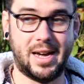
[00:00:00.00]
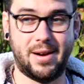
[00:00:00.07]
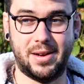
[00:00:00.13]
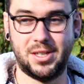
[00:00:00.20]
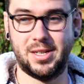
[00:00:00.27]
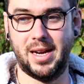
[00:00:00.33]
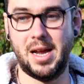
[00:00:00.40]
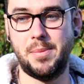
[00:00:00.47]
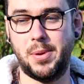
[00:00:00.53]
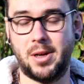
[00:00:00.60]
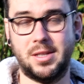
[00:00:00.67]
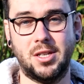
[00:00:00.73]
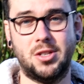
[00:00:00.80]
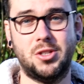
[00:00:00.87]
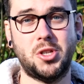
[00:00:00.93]
now, actually,
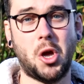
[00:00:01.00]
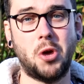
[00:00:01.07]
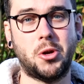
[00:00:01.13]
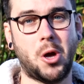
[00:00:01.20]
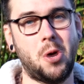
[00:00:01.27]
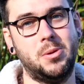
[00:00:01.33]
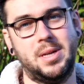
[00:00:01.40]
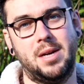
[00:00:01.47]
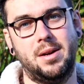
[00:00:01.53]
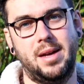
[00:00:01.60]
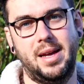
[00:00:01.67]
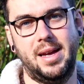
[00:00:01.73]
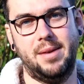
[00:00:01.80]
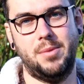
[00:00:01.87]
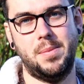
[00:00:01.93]
because it's so cold out
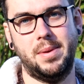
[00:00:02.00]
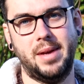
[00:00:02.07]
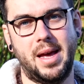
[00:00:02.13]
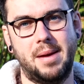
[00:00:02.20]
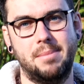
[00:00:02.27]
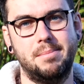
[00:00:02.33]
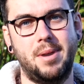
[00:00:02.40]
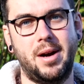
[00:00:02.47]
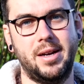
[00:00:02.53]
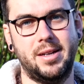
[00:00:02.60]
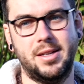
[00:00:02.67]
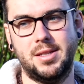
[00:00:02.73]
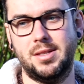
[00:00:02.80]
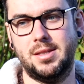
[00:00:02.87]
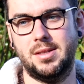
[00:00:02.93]
here. We've been getting
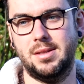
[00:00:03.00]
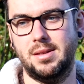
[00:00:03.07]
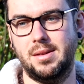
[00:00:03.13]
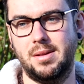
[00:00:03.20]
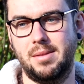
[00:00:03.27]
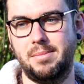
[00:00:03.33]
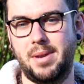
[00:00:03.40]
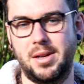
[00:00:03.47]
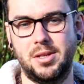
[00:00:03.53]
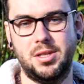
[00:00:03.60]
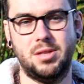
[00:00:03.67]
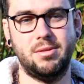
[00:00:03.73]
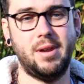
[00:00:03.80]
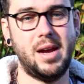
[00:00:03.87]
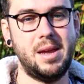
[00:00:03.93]
minus
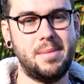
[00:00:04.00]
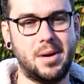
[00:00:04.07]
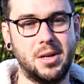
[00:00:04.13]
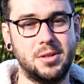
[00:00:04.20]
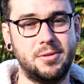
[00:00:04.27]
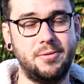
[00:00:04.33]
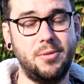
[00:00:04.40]
3, minus